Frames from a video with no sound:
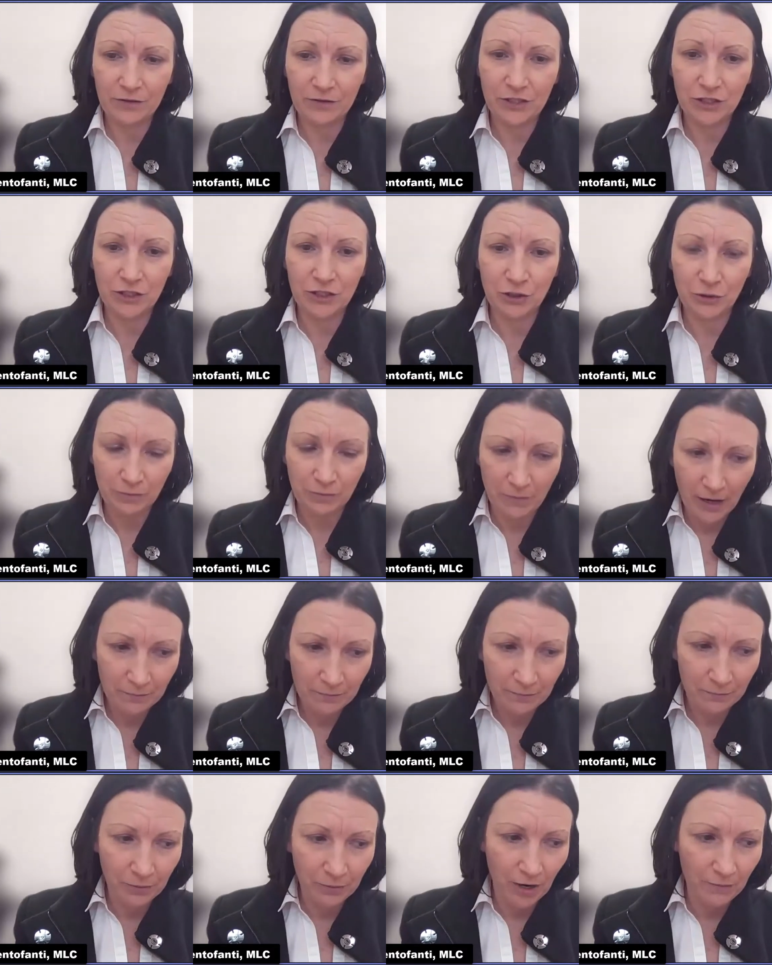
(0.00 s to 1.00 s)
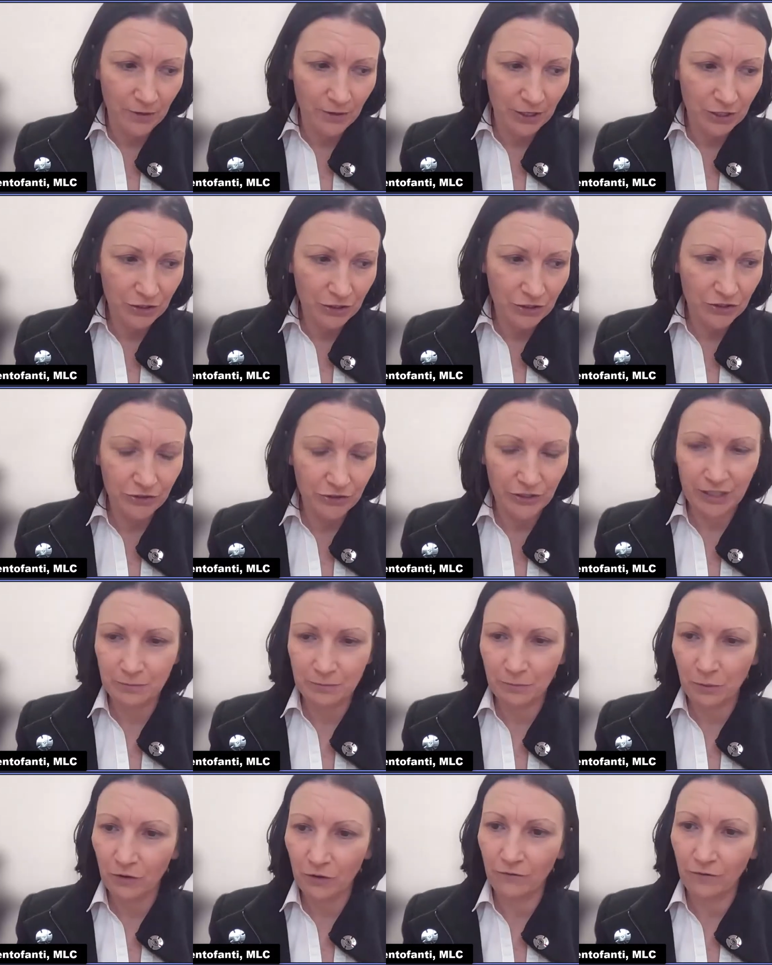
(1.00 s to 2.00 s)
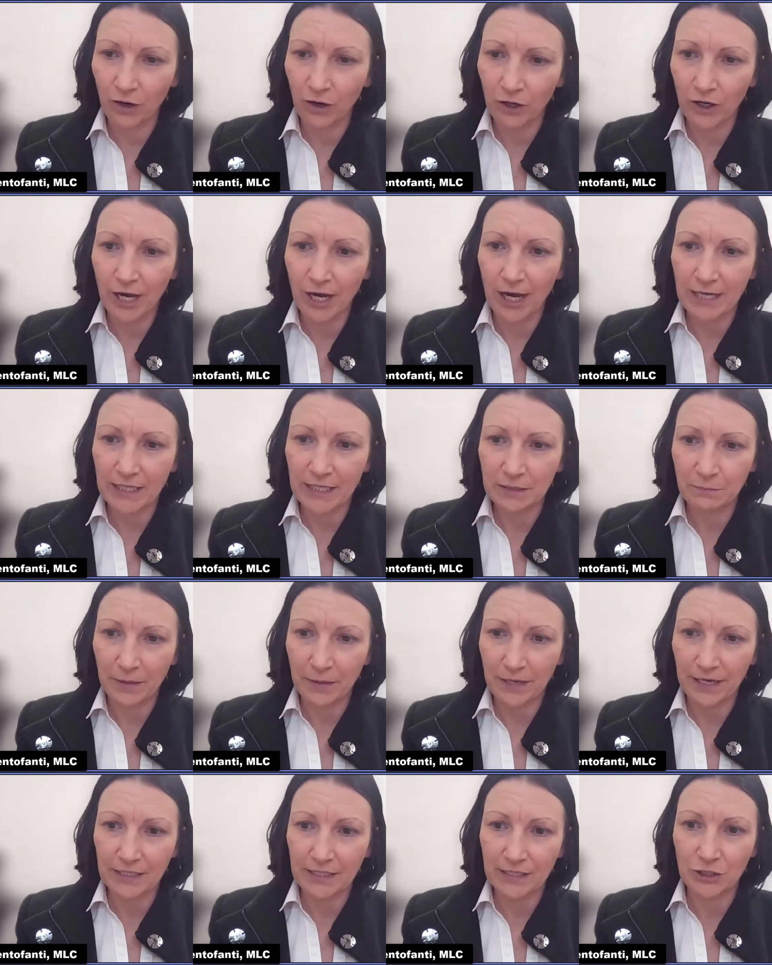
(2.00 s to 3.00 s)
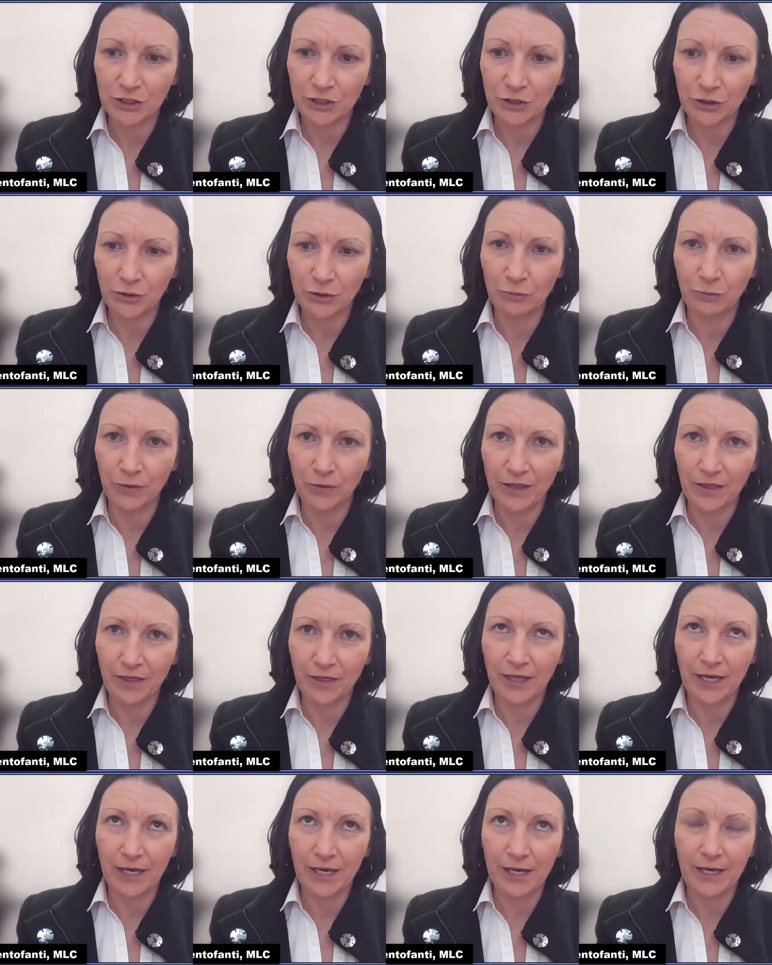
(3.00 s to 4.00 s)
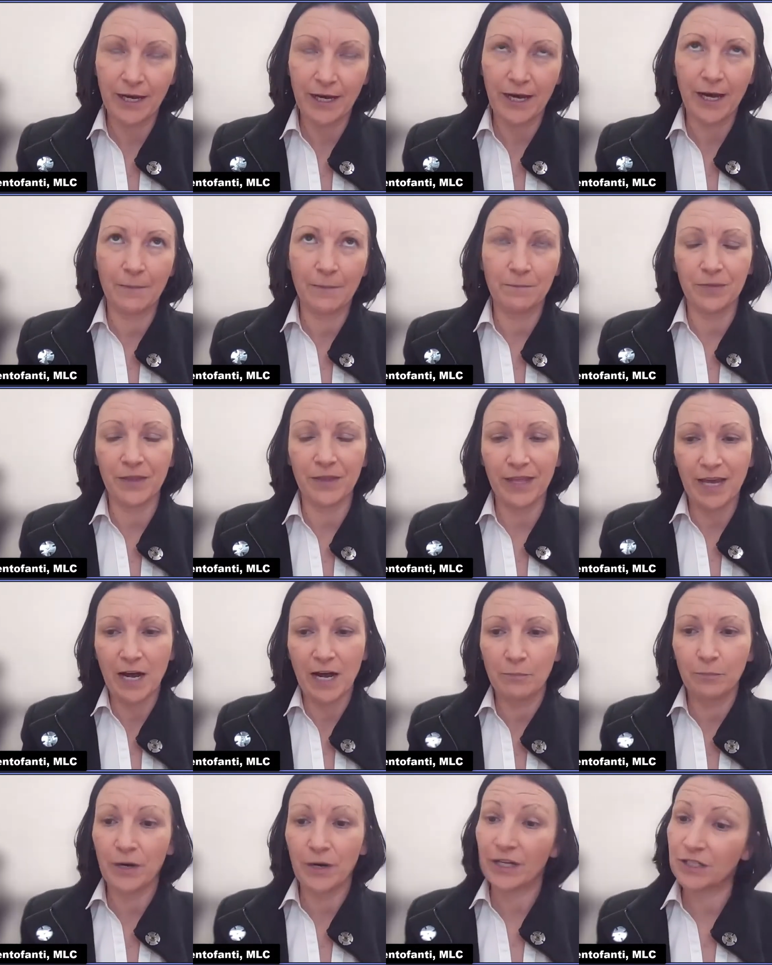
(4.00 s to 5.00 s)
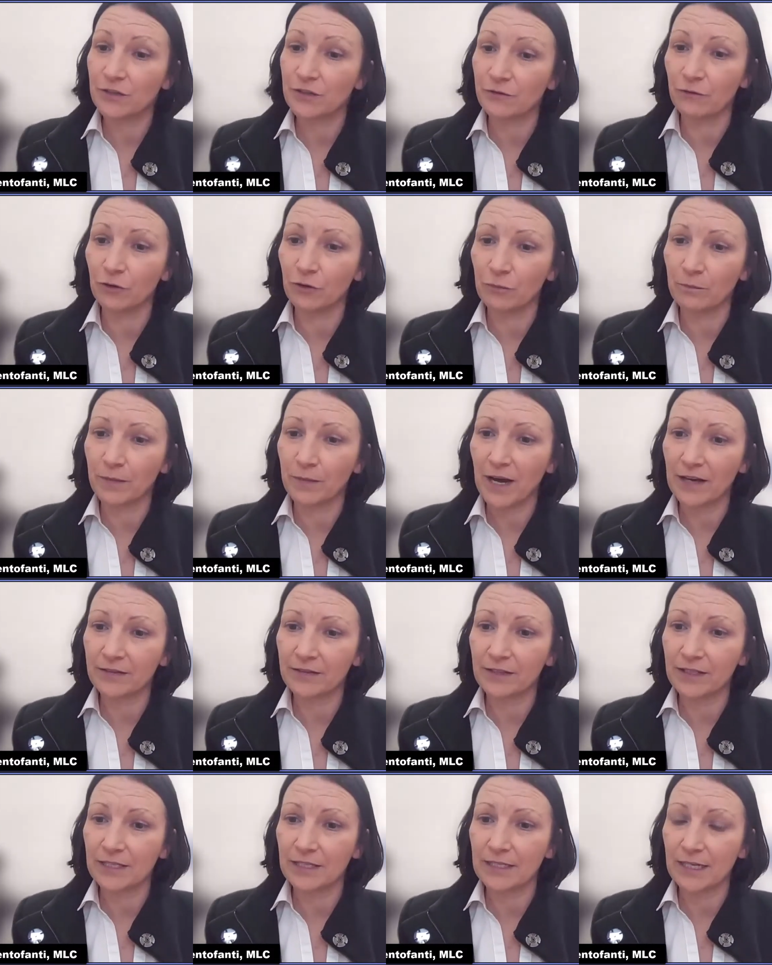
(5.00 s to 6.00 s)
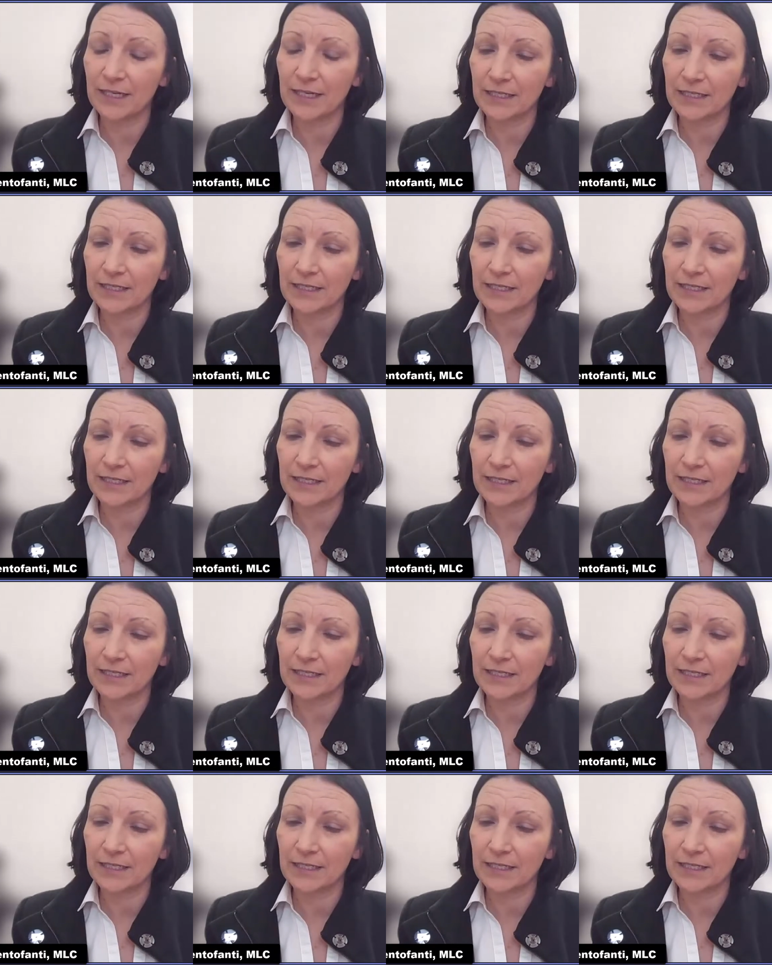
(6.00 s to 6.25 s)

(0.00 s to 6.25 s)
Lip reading: to do with my primary industries portfolio has been to do with the outbreaks of foot and mouth disease